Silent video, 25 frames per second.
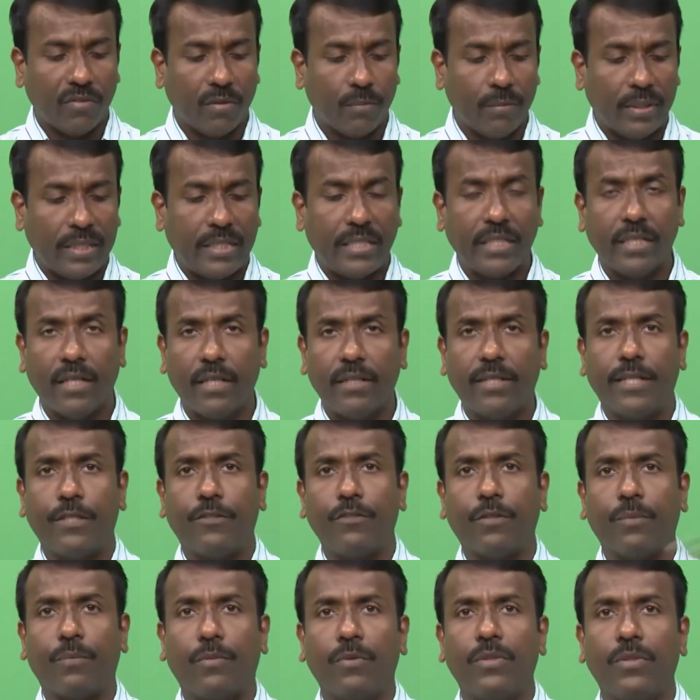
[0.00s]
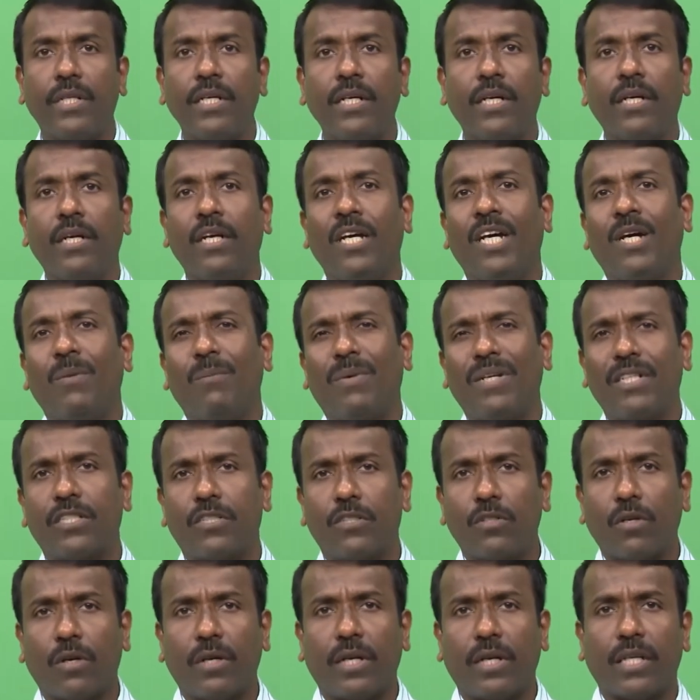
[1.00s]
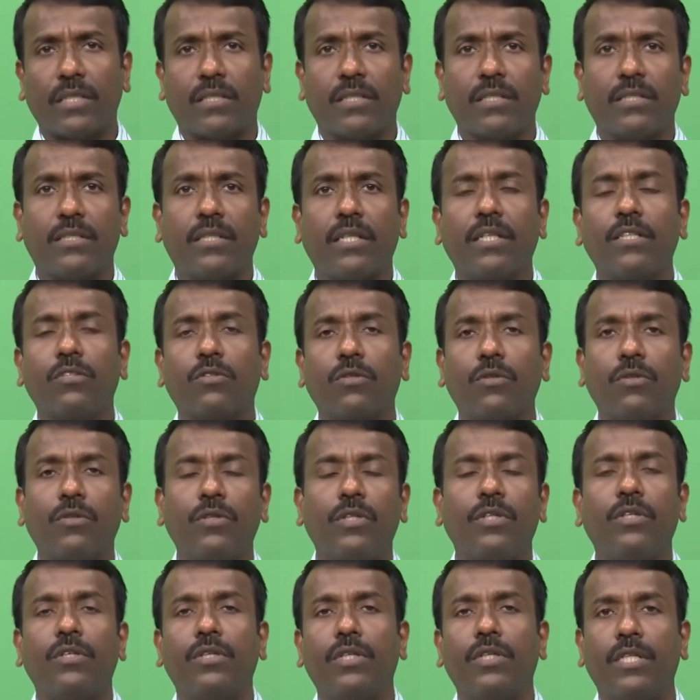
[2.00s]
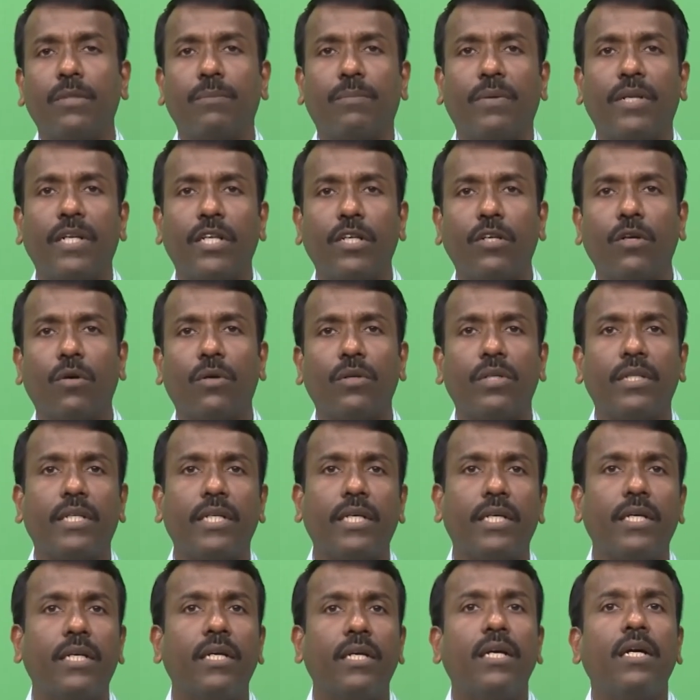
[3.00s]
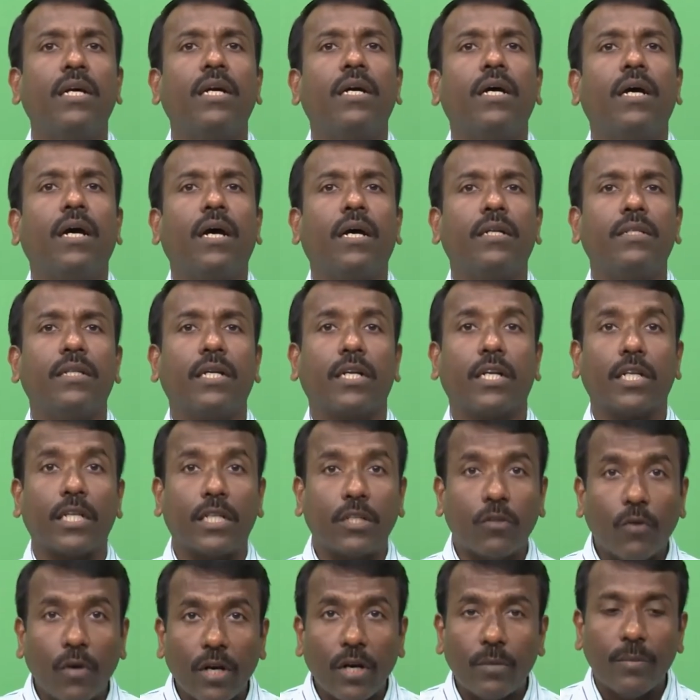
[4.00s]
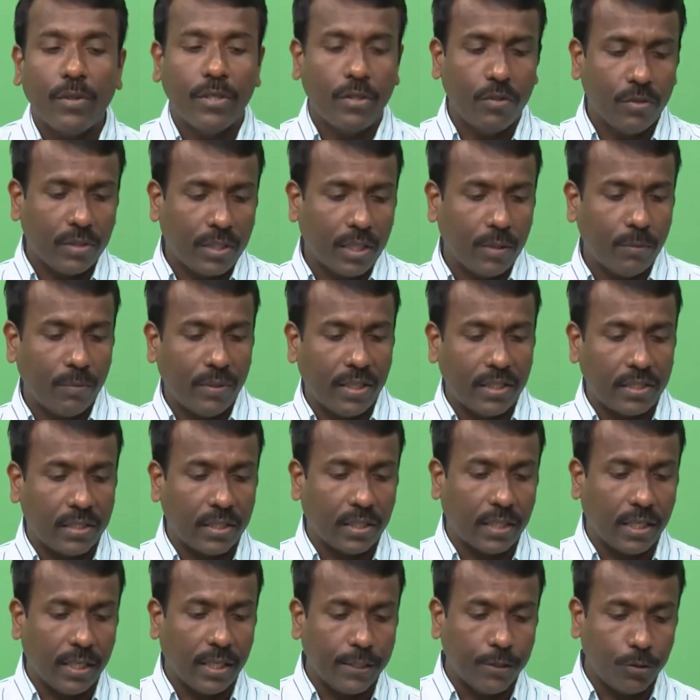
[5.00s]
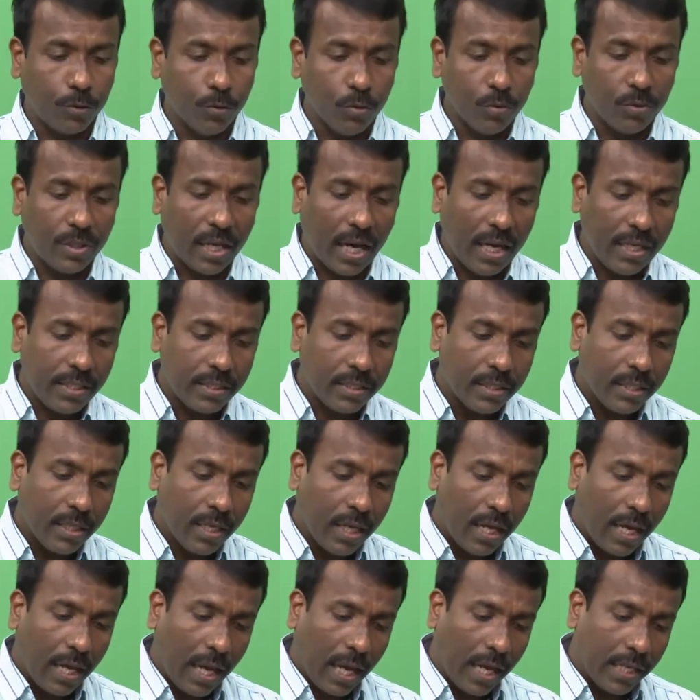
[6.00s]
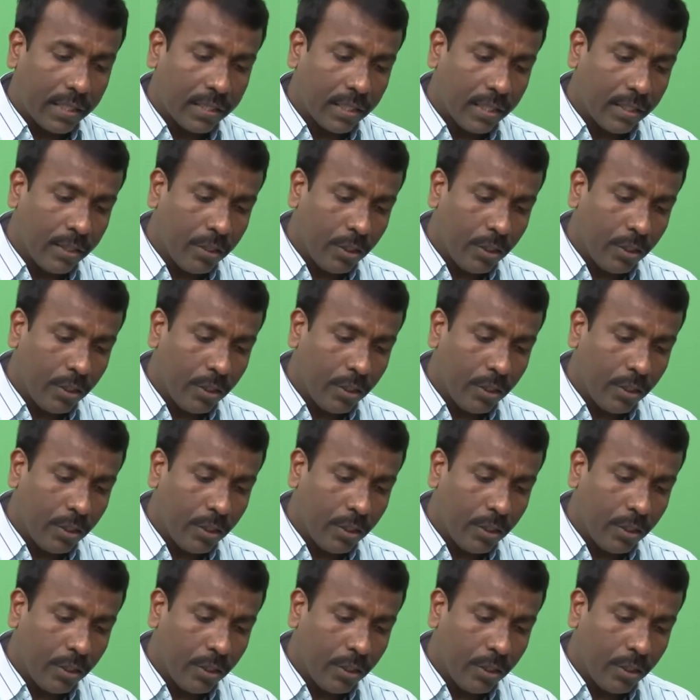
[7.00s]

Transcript: material that you are putting, but it is not necessary. So, depending on the and the requirement you can basically do that and then